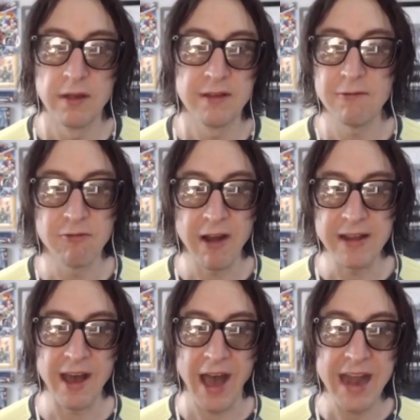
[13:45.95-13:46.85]
Right
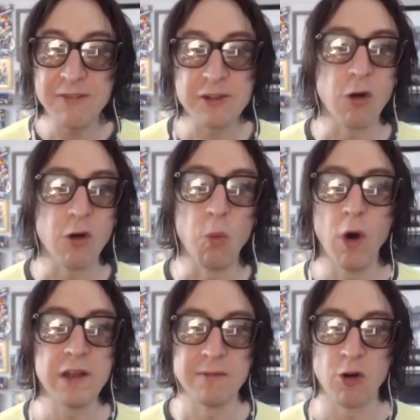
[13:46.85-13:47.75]
now, I don't even know
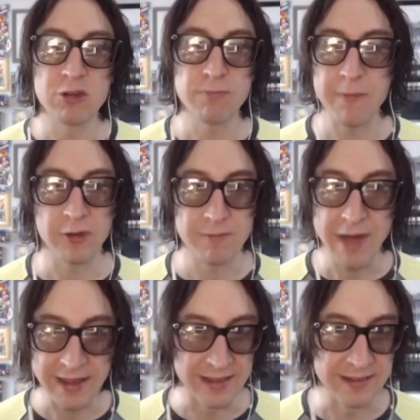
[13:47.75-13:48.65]
what the most popular
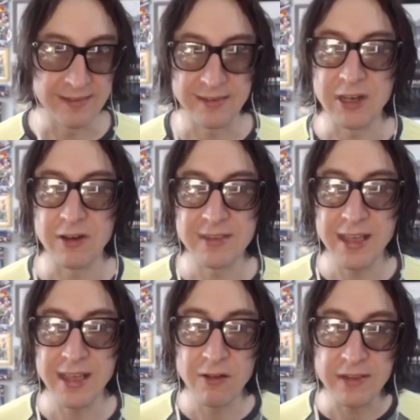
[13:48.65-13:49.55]
Mac is, because they
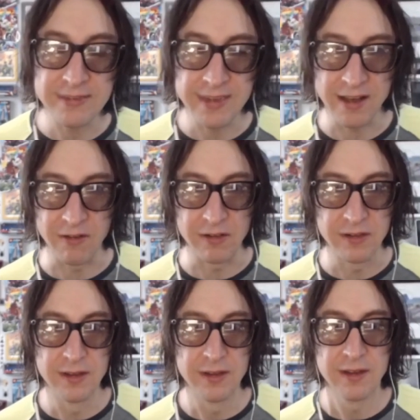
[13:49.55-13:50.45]
only sell,
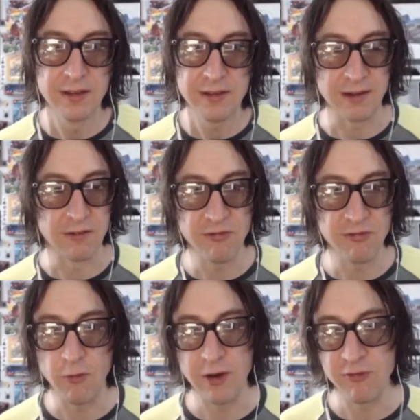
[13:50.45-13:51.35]

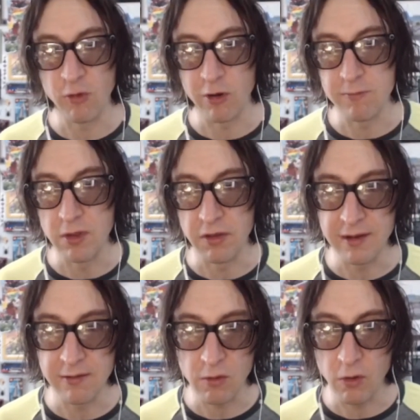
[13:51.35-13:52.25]
4 million a
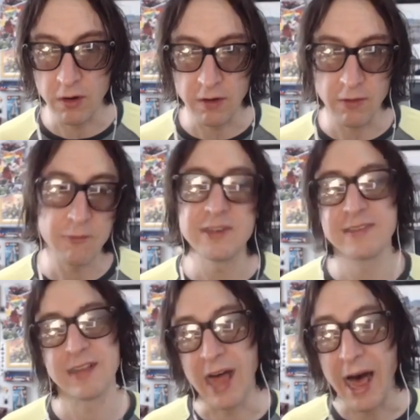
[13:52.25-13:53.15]
quarter, which is a
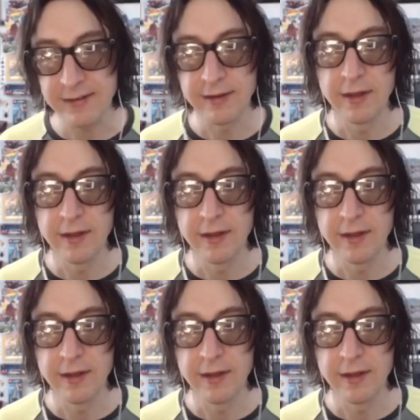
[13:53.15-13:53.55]
lot.